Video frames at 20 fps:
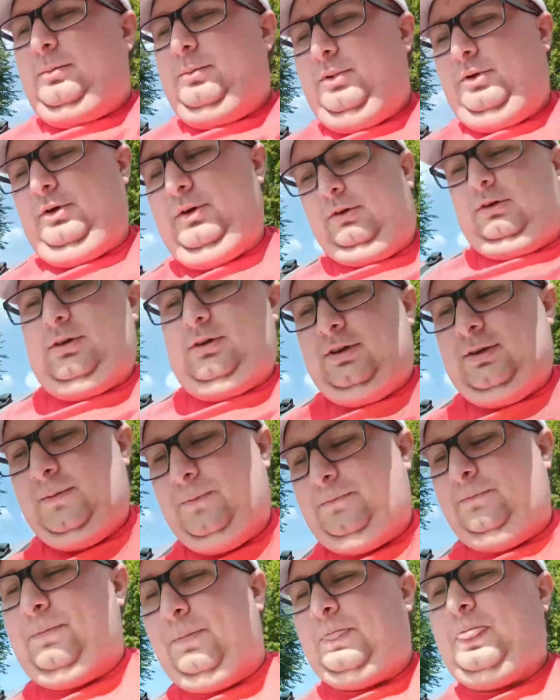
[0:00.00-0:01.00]
But
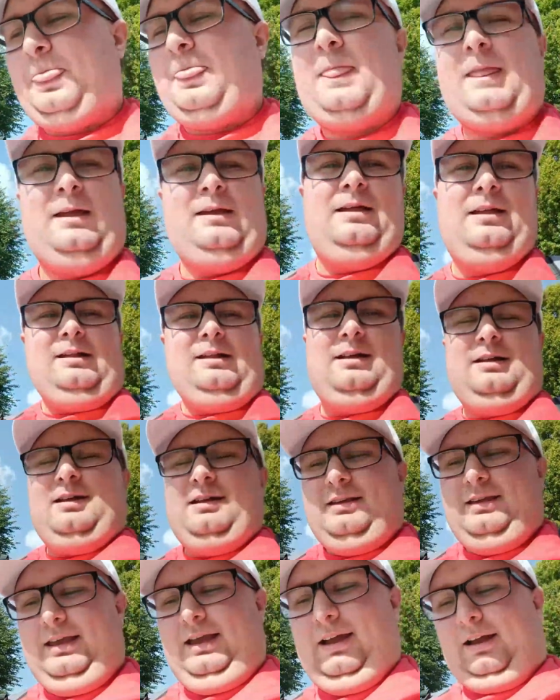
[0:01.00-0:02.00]

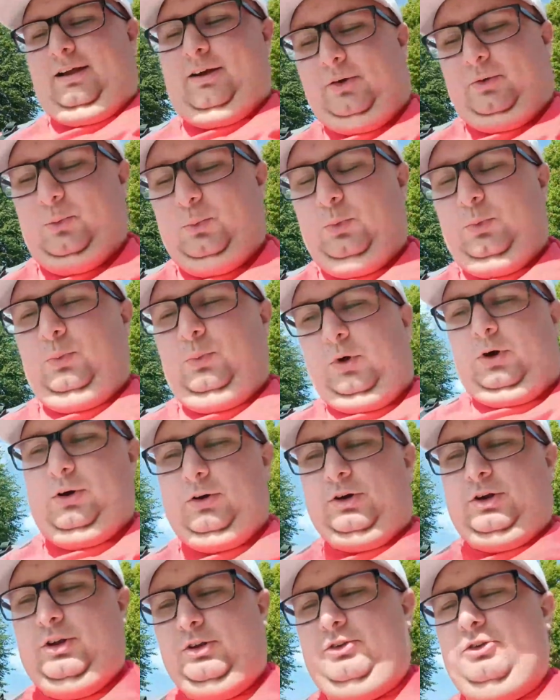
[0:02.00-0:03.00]
yeah, uh, what
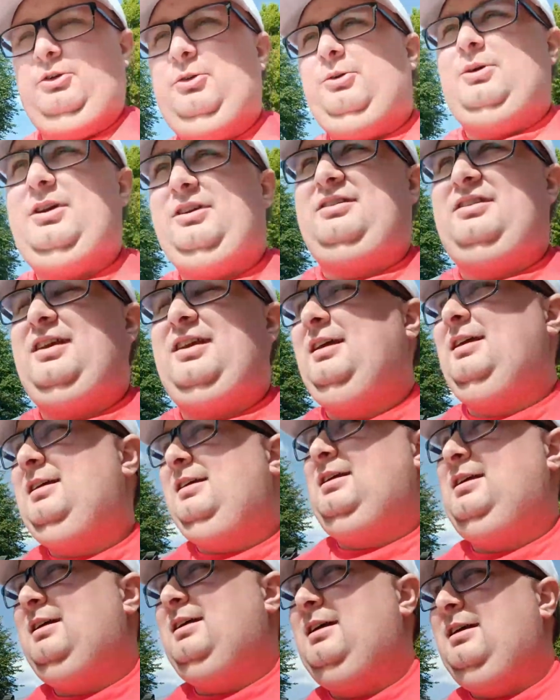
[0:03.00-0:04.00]
I'm going to do is
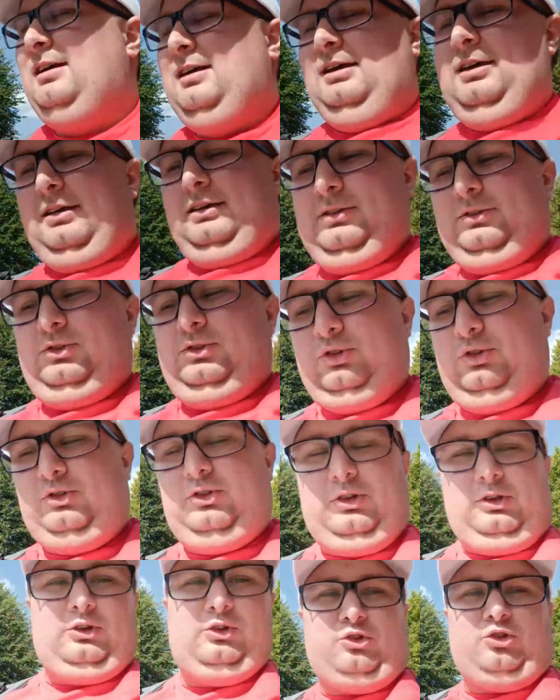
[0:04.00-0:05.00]

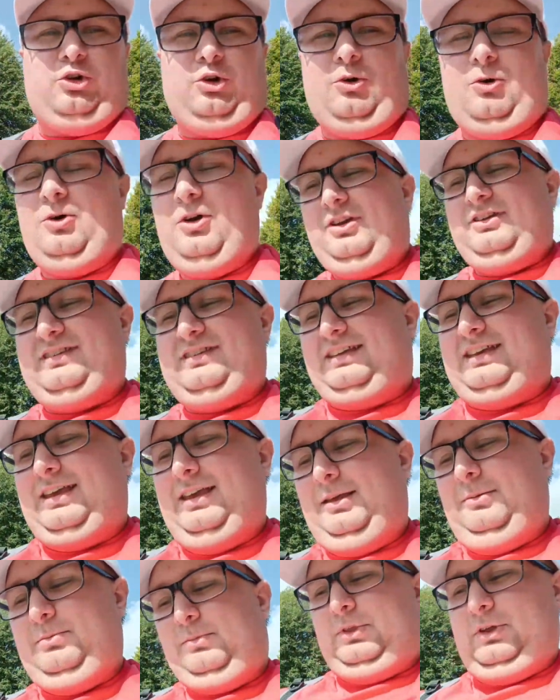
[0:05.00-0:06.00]
just try to
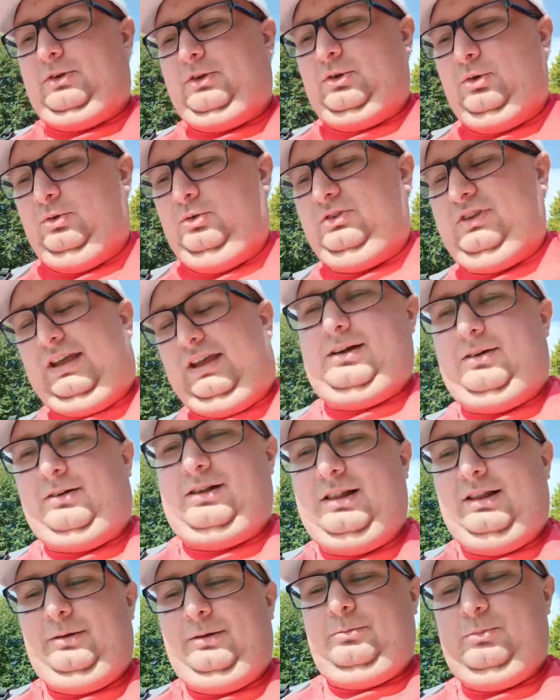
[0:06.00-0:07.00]
keep the cut down
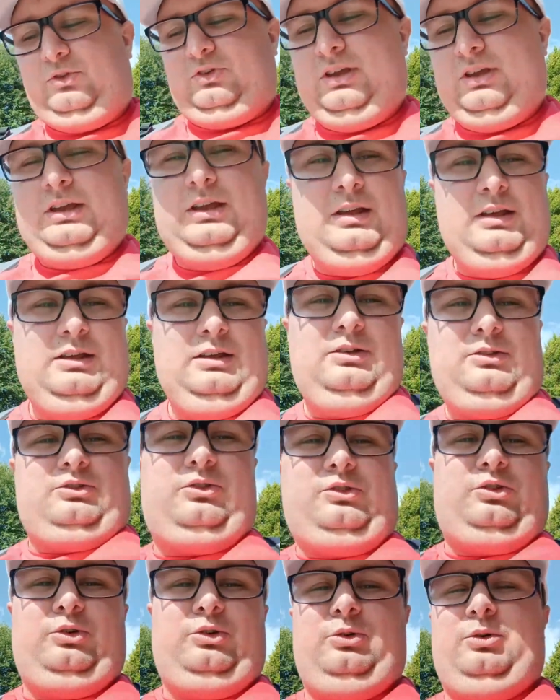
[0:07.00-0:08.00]
clips
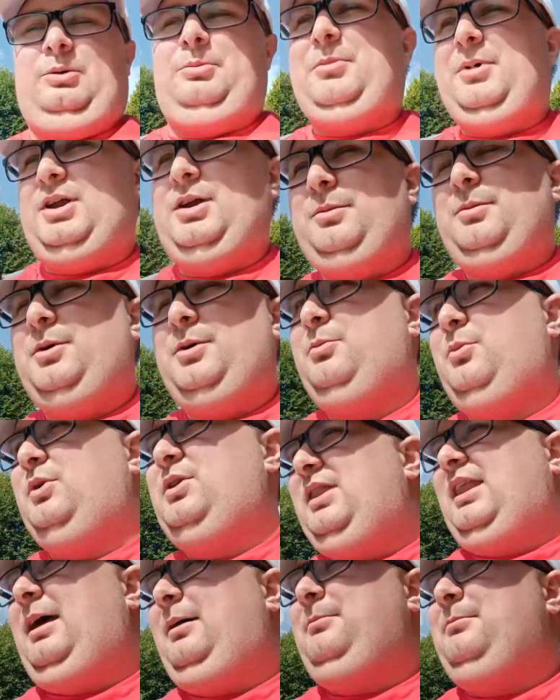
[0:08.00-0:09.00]
to a minimum
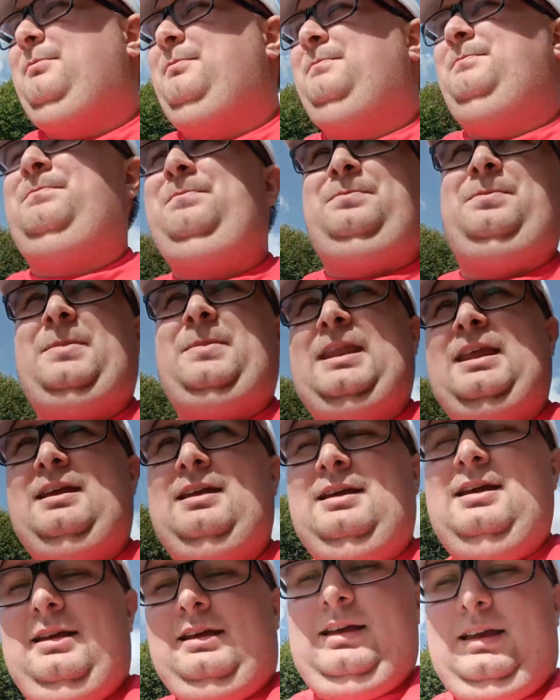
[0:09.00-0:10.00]
with them
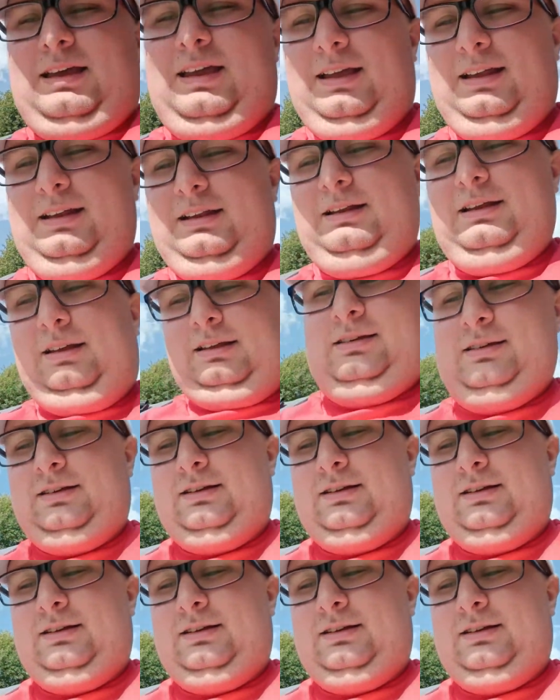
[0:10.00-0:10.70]
in.